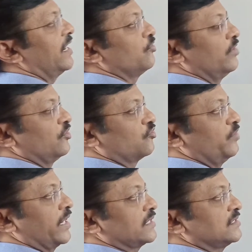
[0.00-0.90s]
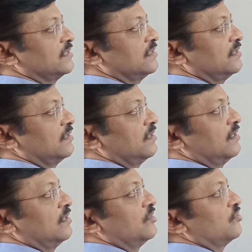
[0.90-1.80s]
2 raised to x.
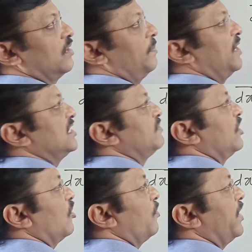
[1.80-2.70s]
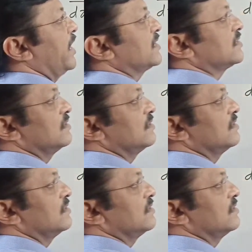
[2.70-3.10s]
So replacement of x